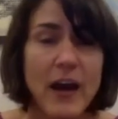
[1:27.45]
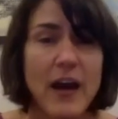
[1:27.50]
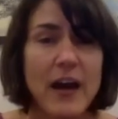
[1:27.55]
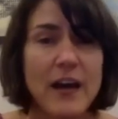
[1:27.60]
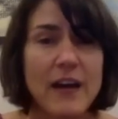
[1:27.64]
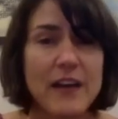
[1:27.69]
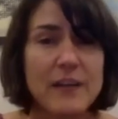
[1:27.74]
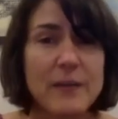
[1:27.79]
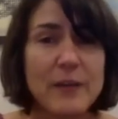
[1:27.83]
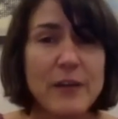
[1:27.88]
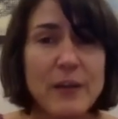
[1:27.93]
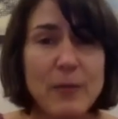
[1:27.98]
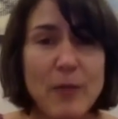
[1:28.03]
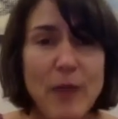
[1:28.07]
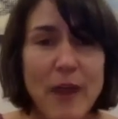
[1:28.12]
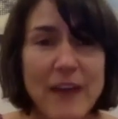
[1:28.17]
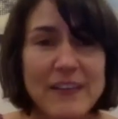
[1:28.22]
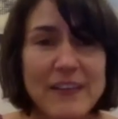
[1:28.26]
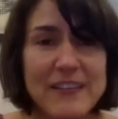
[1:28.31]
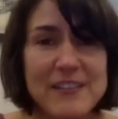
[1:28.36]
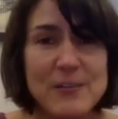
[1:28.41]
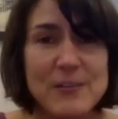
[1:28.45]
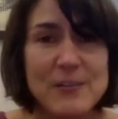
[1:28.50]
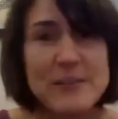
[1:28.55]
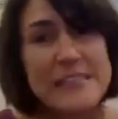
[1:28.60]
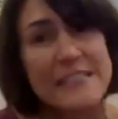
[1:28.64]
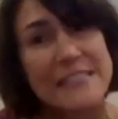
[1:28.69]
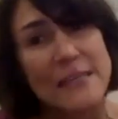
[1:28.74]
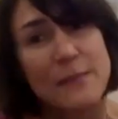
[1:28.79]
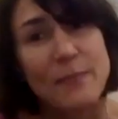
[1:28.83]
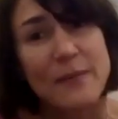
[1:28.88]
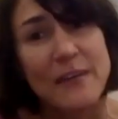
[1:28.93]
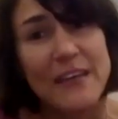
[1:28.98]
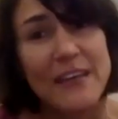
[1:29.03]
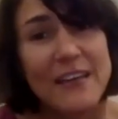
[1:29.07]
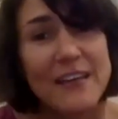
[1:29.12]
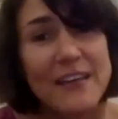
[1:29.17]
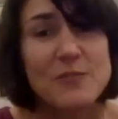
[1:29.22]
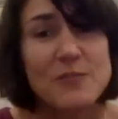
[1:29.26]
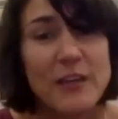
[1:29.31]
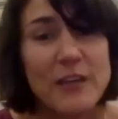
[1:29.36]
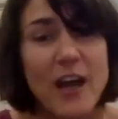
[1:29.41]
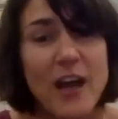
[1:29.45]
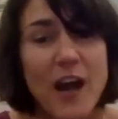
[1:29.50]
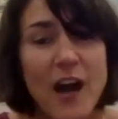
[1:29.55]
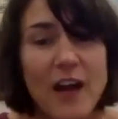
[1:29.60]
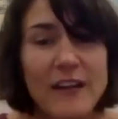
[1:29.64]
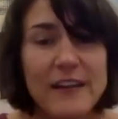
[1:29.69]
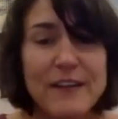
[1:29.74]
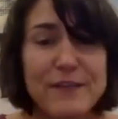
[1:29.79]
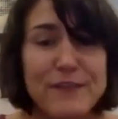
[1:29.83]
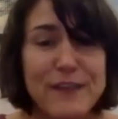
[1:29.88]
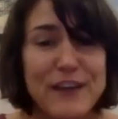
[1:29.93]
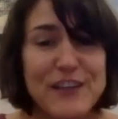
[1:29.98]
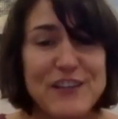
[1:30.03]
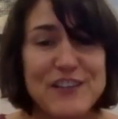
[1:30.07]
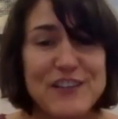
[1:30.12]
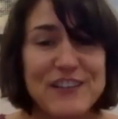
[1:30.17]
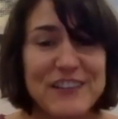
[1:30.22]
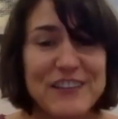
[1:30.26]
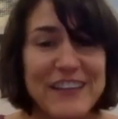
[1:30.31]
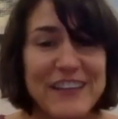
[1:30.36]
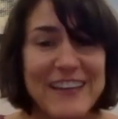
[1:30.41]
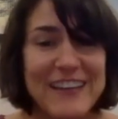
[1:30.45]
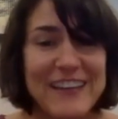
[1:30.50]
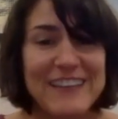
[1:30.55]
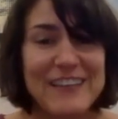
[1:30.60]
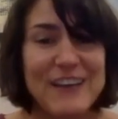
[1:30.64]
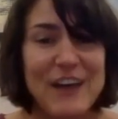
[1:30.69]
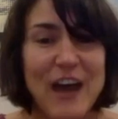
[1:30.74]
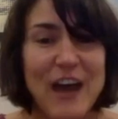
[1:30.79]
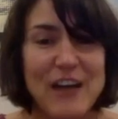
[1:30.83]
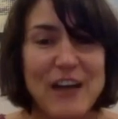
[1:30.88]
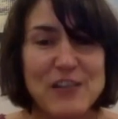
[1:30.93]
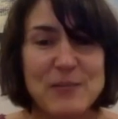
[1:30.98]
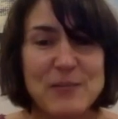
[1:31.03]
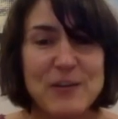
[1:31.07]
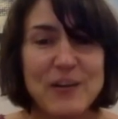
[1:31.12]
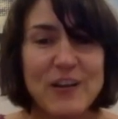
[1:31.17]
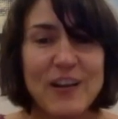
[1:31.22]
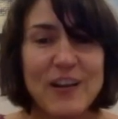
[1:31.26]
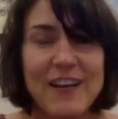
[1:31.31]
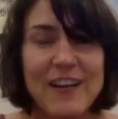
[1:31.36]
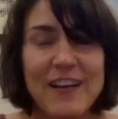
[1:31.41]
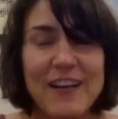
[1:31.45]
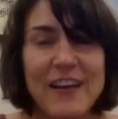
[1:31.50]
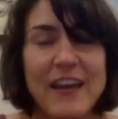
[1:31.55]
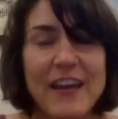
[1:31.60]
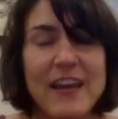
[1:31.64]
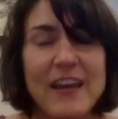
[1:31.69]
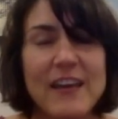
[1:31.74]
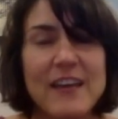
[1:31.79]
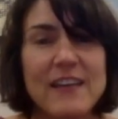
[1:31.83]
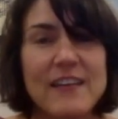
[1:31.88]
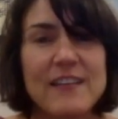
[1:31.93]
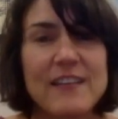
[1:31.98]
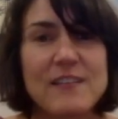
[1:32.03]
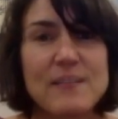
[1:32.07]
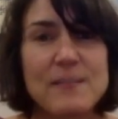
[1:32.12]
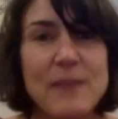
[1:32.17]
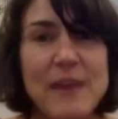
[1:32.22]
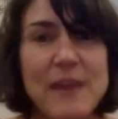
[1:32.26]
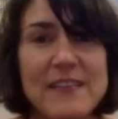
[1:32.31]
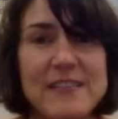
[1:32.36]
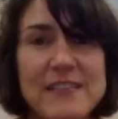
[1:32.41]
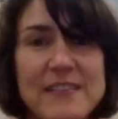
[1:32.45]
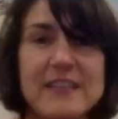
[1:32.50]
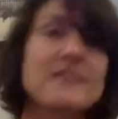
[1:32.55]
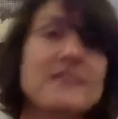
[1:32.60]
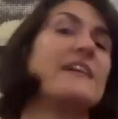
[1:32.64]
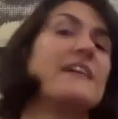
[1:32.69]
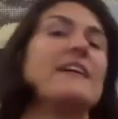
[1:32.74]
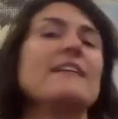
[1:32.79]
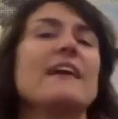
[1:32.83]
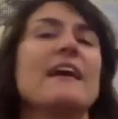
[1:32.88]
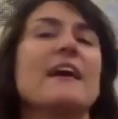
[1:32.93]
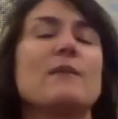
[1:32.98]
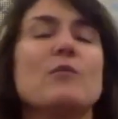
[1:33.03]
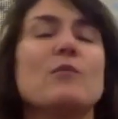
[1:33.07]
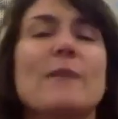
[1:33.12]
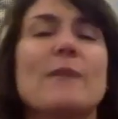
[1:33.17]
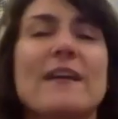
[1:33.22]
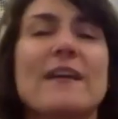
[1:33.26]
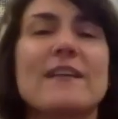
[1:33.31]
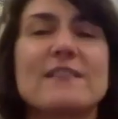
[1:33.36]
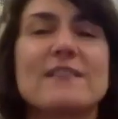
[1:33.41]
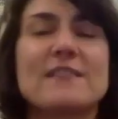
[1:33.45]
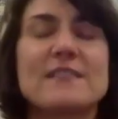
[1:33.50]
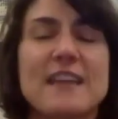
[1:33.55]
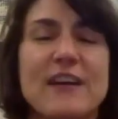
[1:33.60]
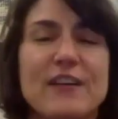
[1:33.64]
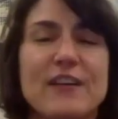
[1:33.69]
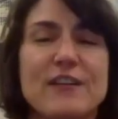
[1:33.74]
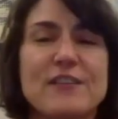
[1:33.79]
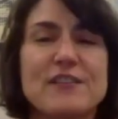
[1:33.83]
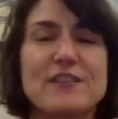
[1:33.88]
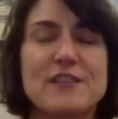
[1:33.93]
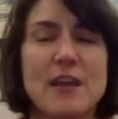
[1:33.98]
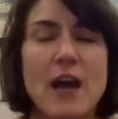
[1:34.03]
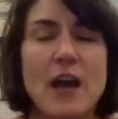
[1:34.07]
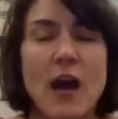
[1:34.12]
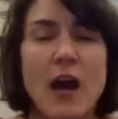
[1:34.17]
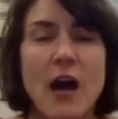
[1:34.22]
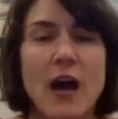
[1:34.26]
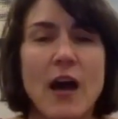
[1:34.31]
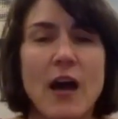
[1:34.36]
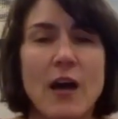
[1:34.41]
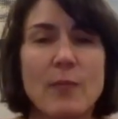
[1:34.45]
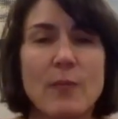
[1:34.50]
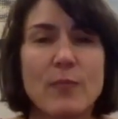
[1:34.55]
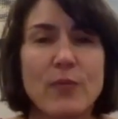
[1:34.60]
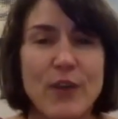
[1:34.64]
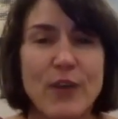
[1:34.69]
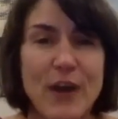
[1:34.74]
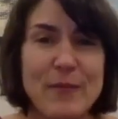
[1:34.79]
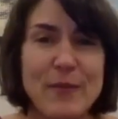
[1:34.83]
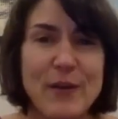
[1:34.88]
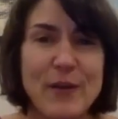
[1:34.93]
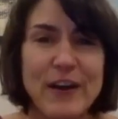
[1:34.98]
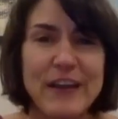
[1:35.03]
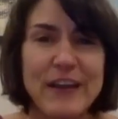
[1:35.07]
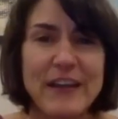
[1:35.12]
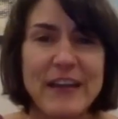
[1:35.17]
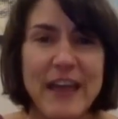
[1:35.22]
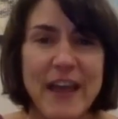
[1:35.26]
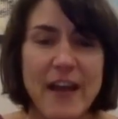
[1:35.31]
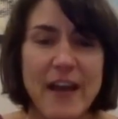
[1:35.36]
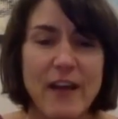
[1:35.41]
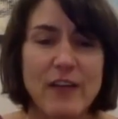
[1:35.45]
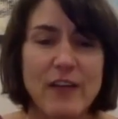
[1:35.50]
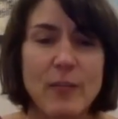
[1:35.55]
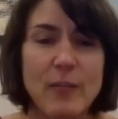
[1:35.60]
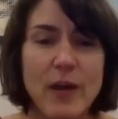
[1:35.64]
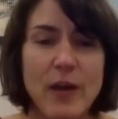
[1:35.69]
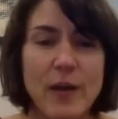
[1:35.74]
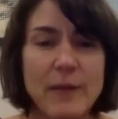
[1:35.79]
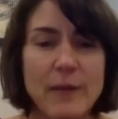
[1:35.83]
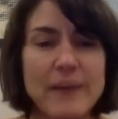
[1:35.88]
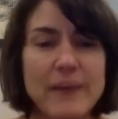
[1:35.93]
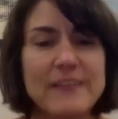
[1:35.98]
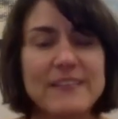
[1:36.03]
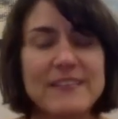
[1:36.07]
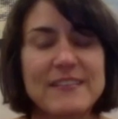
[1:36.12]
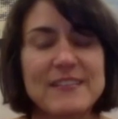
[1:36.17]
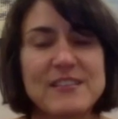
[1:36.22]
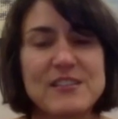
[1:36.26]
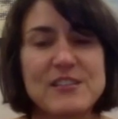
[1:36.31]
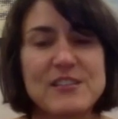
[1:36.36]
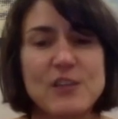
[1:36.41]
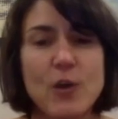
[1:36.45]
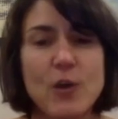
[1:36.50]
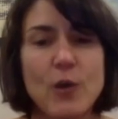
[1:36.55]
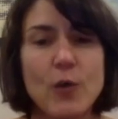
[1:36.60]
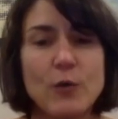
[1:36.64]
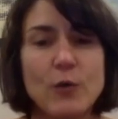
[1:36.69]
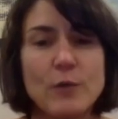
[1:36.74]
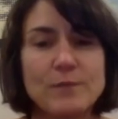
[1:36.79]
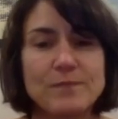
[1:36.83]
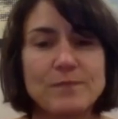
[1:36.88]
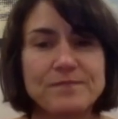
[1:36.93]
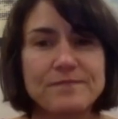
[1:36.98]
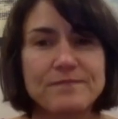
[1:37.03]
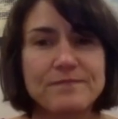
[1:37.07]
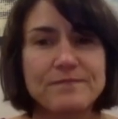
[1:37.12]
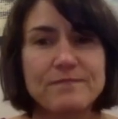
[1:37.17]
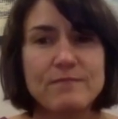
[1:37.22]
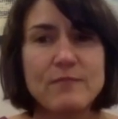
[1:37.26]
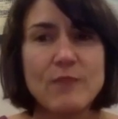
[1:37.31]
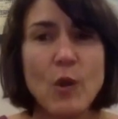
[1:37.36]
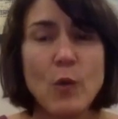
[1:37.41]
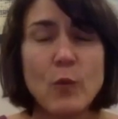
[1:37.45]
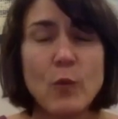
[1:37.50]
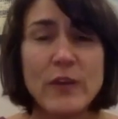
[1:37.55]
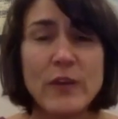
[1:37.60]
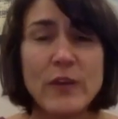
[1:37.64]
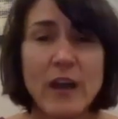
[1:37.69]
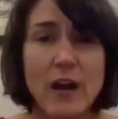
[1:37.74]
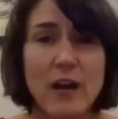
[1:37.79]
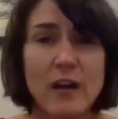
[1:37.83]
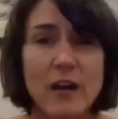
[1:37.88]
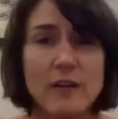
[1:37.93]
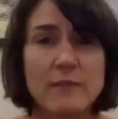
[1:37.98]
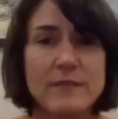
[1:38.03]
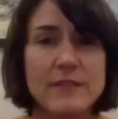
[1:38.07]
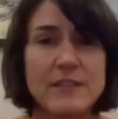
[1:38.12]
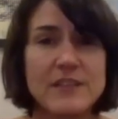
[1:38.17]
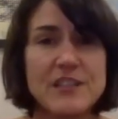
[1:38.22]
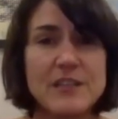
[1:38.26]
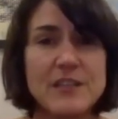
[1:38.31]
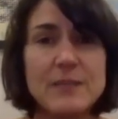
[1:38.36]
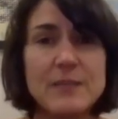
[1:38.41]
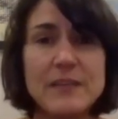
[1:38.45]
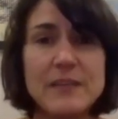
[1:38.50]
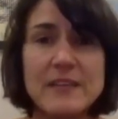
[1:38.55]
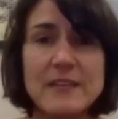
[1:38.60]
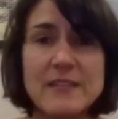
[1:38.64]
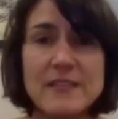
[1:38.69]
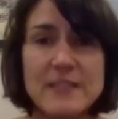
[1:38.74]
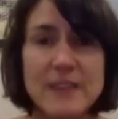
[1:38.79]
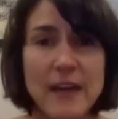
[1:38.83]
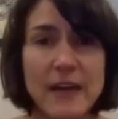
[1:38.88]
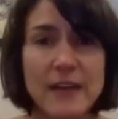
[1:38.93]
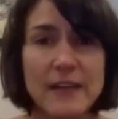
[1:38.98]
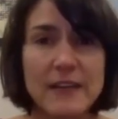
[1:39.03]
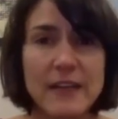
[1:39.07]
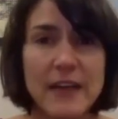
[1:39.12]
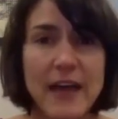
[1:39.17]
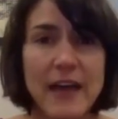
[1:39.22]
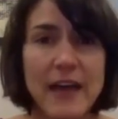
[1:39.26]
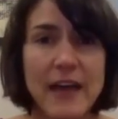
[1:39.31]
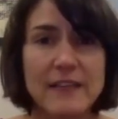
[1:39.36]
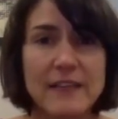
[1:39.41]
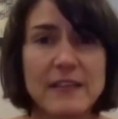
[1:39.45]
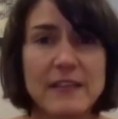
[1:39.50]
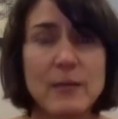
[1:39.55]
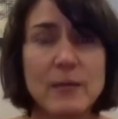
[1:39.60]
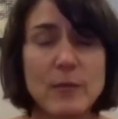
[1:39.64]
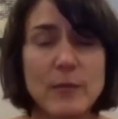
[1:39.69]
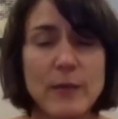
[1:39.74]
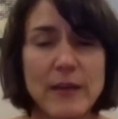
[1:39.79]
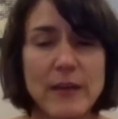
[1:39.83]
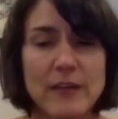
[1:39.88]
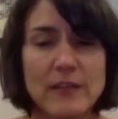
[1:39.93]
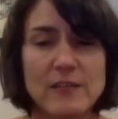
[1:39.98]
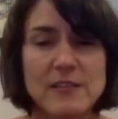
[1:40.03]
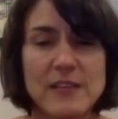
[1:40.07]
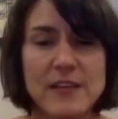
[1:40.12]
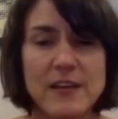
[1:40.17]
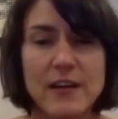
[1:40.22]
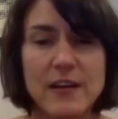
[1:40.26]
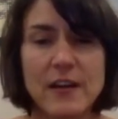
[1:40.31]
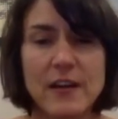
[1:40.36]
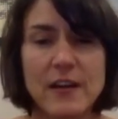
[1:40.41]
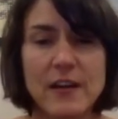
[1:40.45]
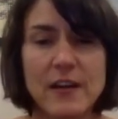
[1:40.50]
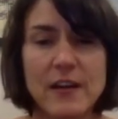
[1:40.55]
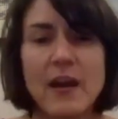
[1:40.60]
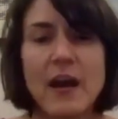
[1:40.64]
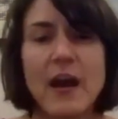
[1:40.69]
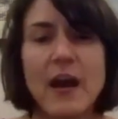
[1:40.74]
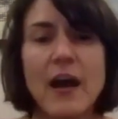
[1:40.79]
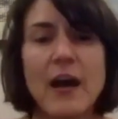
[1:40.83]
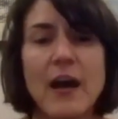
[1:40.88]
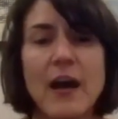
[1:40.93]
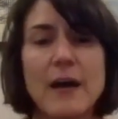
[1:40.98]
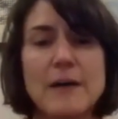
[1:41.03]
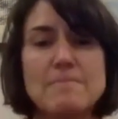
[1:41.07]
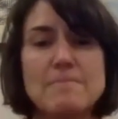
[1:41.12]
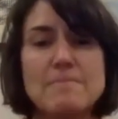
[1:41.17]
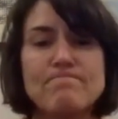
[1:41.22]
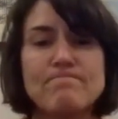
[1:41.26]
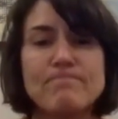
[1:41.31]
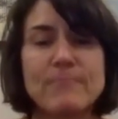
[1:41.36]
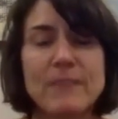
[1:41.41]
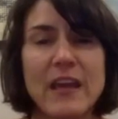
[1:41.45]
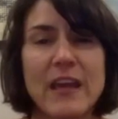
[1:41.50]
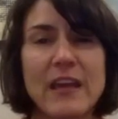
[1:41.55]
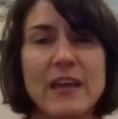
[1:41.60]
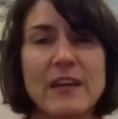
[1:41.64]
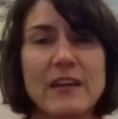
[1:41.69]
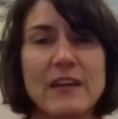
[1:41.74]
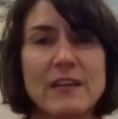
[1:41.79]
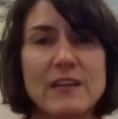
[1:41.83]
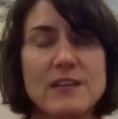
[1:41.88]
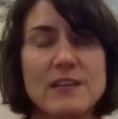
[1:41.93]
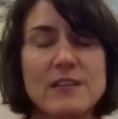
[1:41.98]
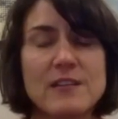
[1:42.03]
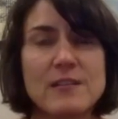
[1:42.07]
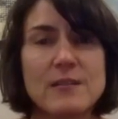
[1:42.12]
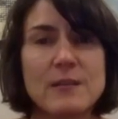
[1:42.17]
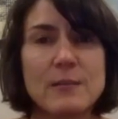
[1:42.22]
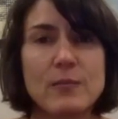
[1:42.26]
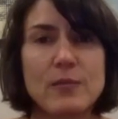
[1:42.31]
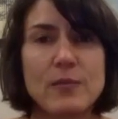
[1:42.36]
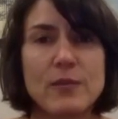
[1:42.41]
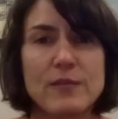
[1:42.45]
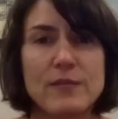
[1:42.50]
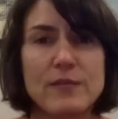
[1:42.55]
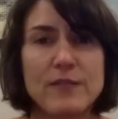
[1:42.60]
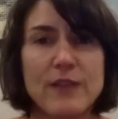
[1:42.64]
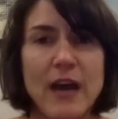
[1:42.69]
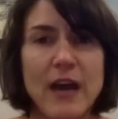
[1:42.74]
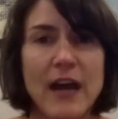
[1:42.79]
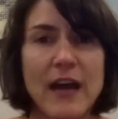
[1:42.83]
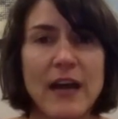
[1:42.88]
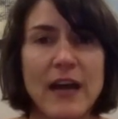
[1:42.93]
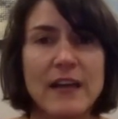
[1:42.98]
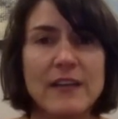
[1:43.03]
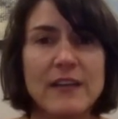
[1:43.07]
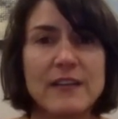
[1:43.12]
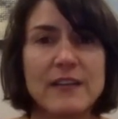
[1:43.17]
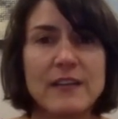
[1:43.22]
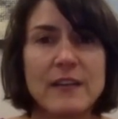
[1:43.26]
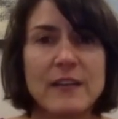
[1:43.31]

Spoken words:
community practice, or CP as we call it affectionately in the hospital, is basically the Animal Medical Center's primary care department. So we are the GPs at the Animal Medical Center and provide